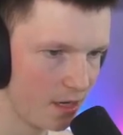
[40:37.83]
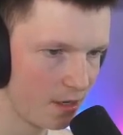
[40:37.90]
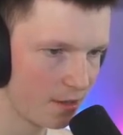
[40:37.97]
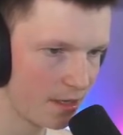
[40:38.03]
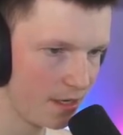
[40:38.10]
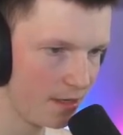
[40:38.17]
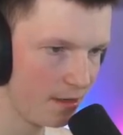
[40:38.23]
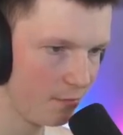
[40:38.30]

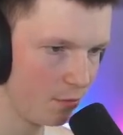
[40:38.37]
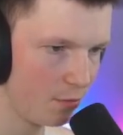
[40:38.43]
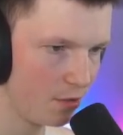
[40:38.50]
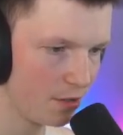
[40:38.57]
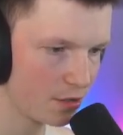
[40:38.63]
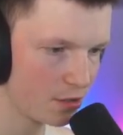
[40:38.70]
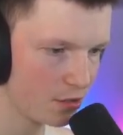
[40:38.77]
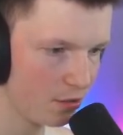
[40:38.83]
Okay, and then we
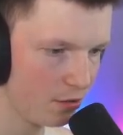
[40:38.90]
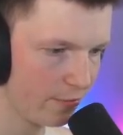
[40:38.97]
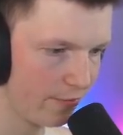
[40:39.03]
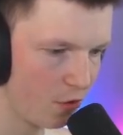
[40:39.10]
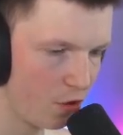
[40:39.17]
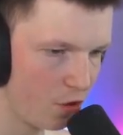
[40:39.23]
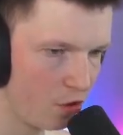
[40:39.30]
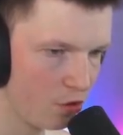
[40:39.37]
want to sort of
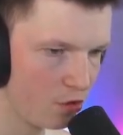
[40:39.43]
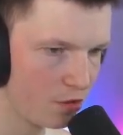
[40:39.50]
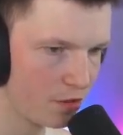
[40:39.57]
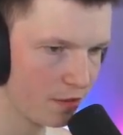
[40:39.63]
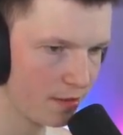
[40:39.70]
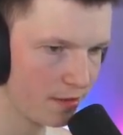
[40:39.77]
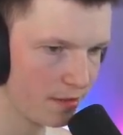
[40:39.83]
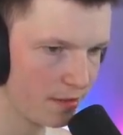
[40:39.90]
hug
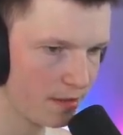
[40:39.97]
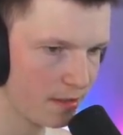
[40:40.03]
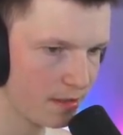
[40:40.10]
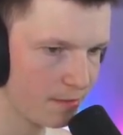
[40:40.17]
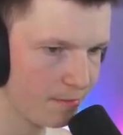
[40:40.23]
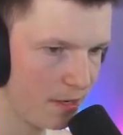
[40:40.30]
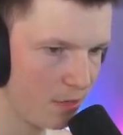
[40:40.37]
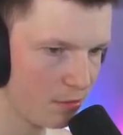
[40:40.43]

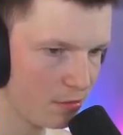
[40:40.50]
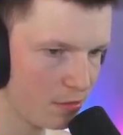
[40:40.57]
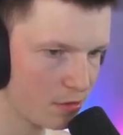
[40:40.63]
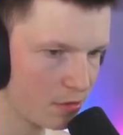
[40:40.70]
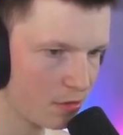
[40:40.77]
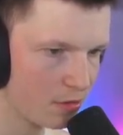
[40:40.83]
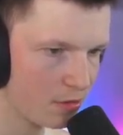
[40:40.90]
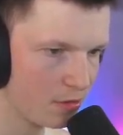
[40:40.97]
this mountain,
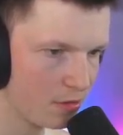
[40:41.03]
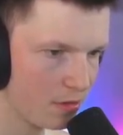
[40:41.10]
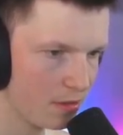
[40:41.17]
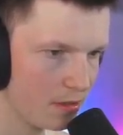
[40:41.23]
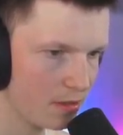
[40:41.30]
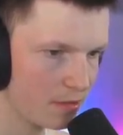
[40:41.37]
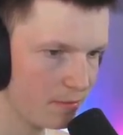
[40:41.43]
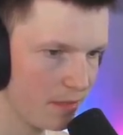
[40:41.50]
so
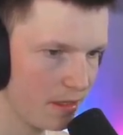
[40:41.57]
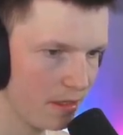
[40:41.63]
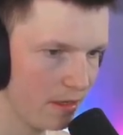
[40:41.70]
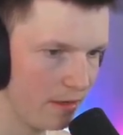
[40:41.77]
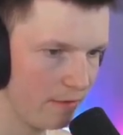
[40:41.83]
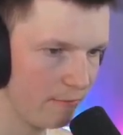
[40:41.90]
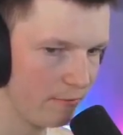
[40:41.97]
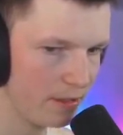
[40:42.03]
let's make
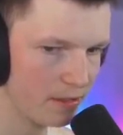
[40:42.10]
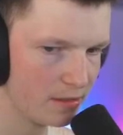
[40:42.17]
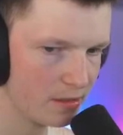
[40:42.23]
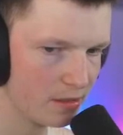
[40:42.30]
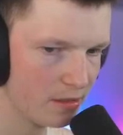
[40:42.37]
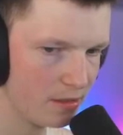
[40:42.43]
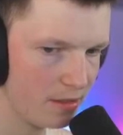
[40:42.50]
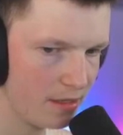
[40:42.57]
that right
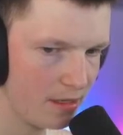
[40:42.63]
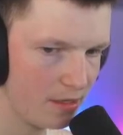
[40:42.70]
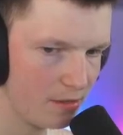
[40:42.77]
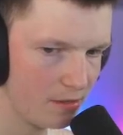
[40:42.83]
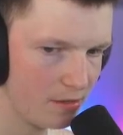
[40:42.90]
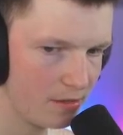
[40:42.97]
turn now.